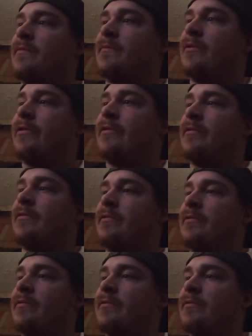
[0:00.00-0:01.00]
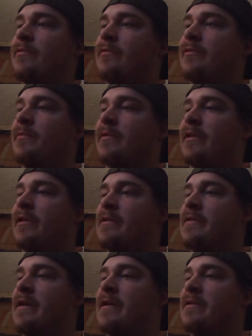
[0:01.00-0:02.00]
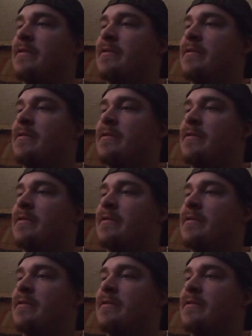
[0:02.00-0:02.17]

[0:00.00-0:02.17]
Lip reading: But it's what it is, guys.